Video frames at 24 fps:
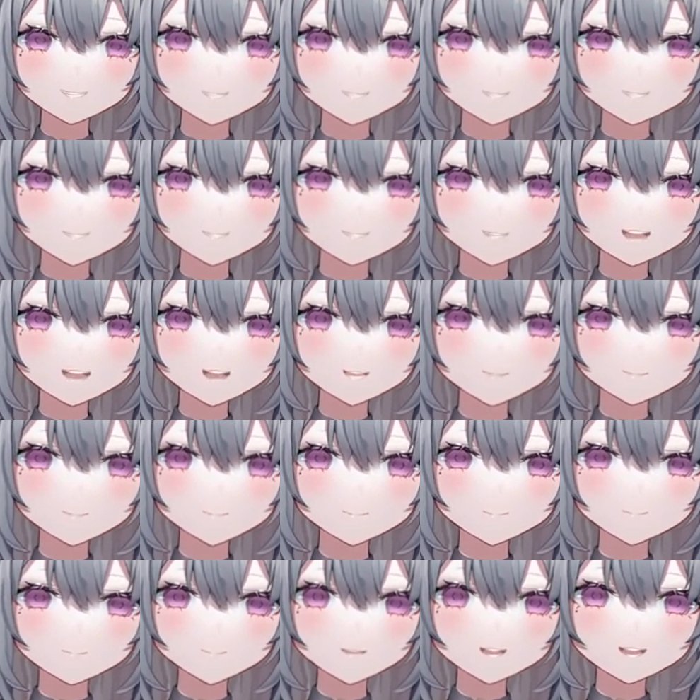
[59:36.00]
She's not old.
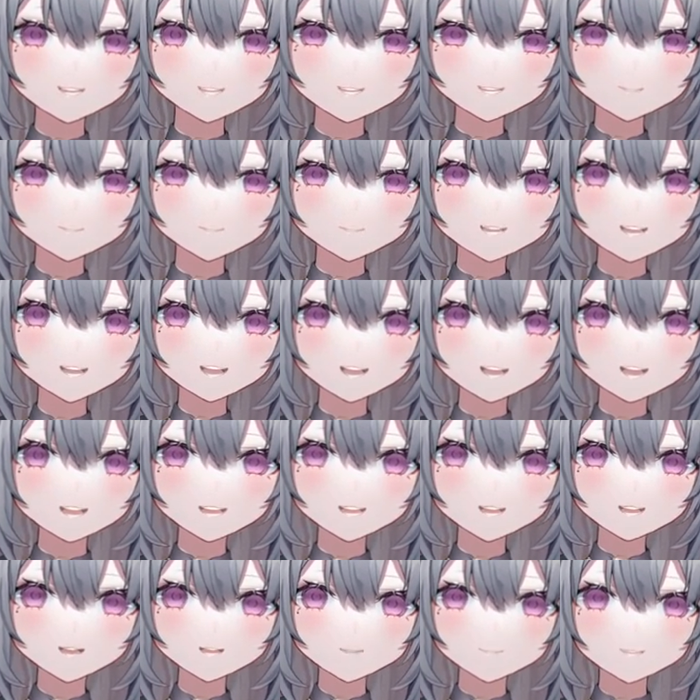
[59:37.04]
What about this one?
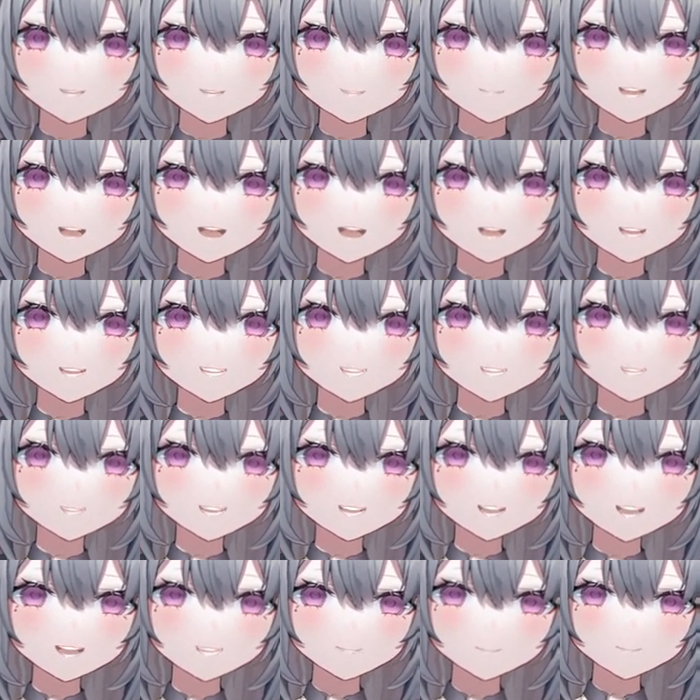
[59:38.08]
Oh, that's
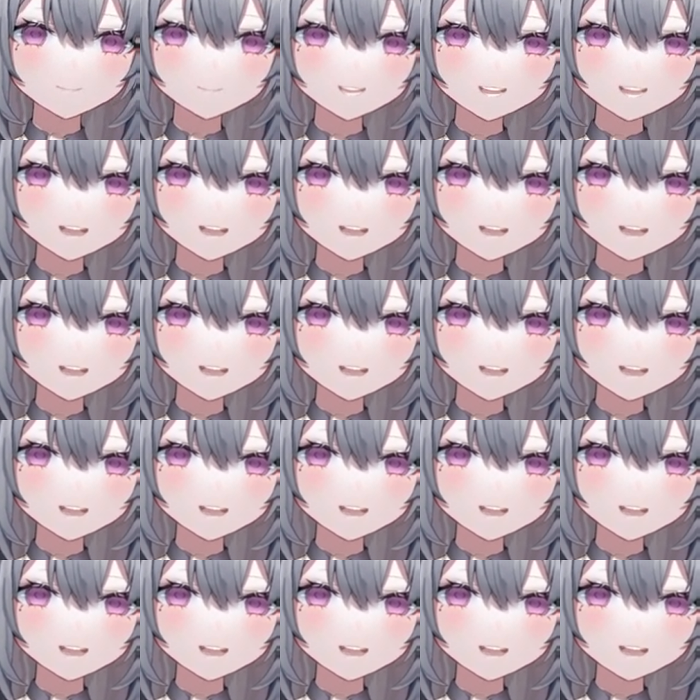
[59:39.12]
ugly. Fuck,